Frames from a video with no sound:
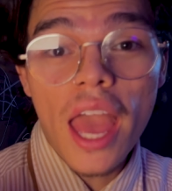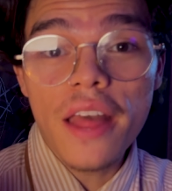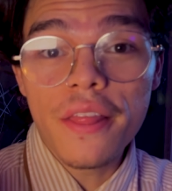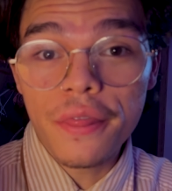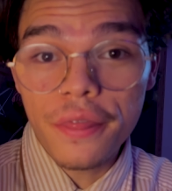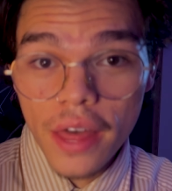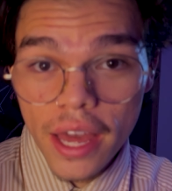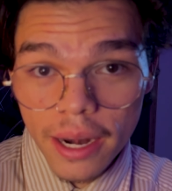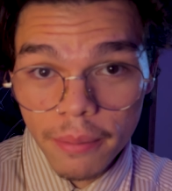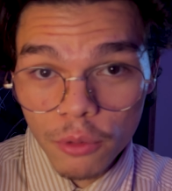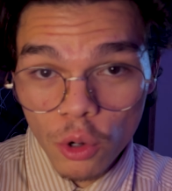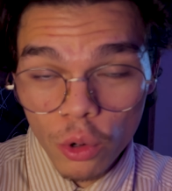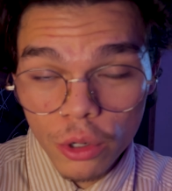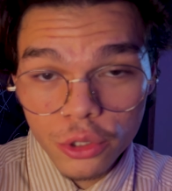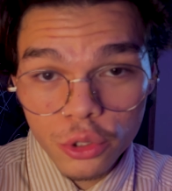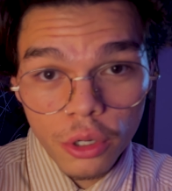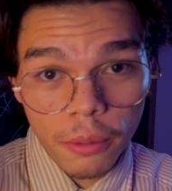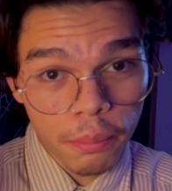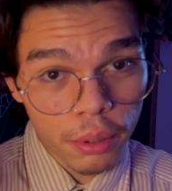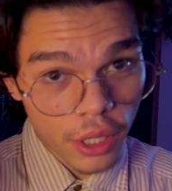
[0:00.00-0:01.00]
And then I'm going
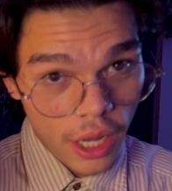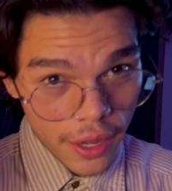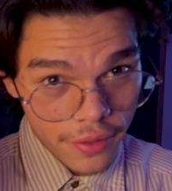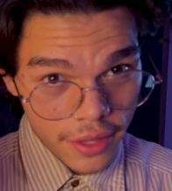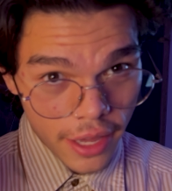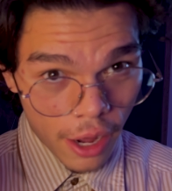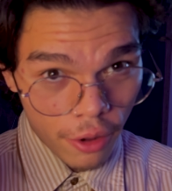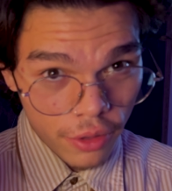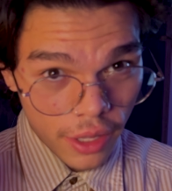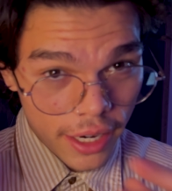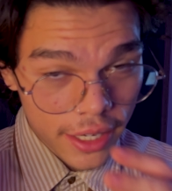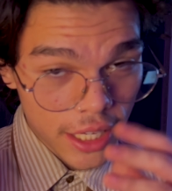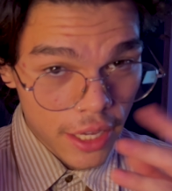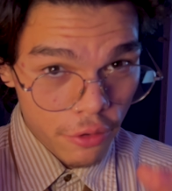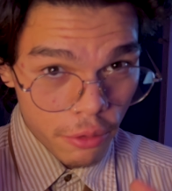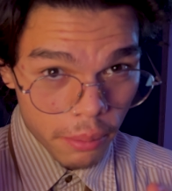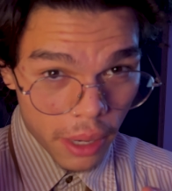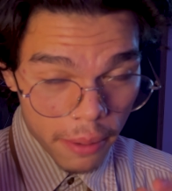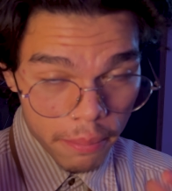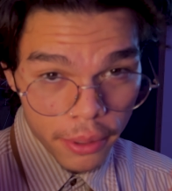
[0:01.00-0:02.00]
to apply the outline
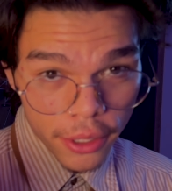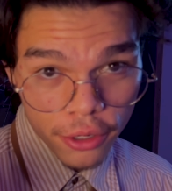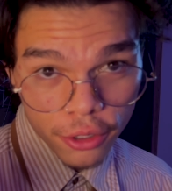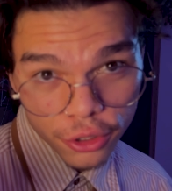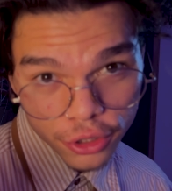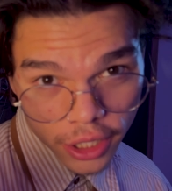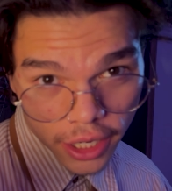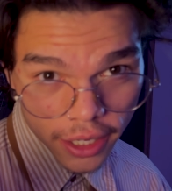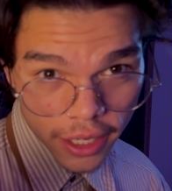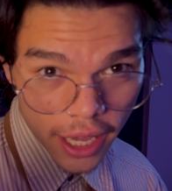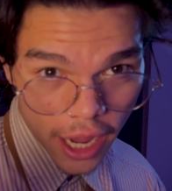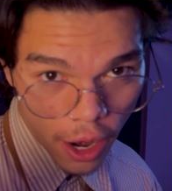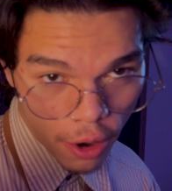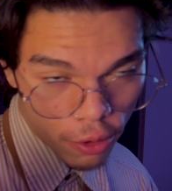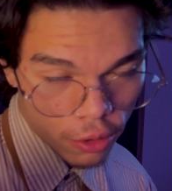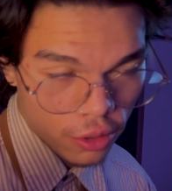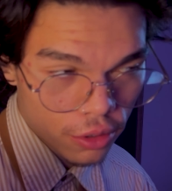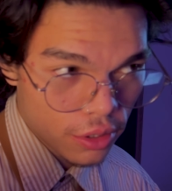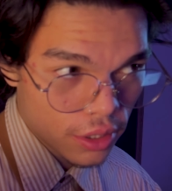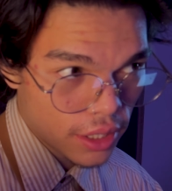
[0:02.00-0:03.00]
given by Peter J.
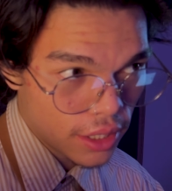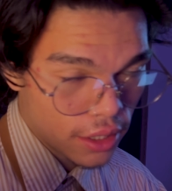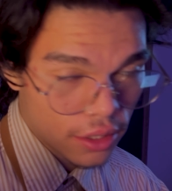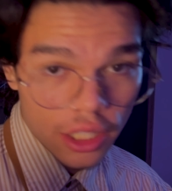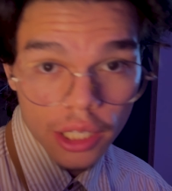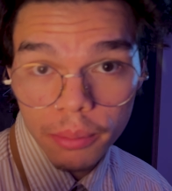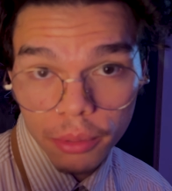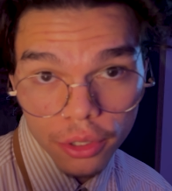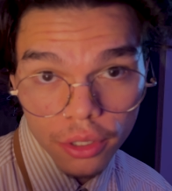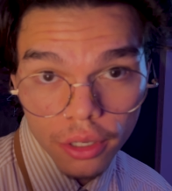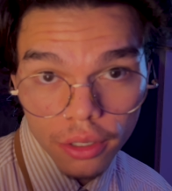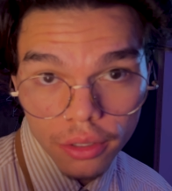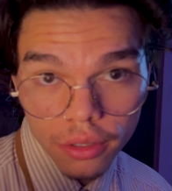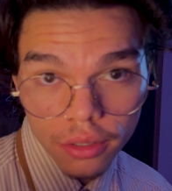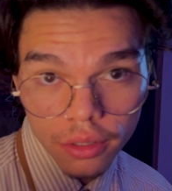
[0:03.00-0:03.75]
Carroll in Liber Null.